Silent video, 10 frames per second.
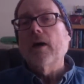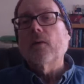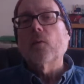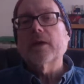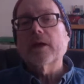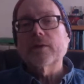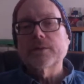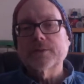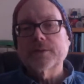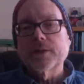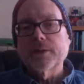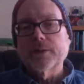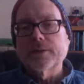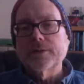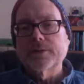When I was
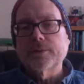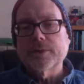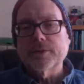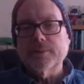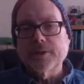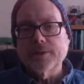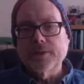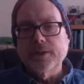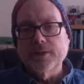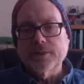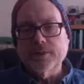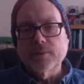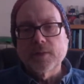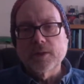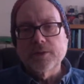doing the spontaneous
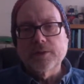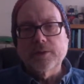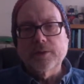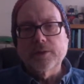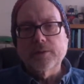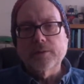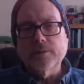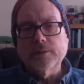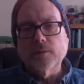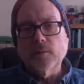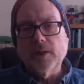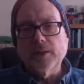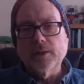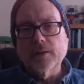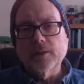one a little
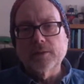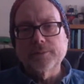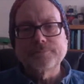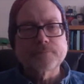while ago,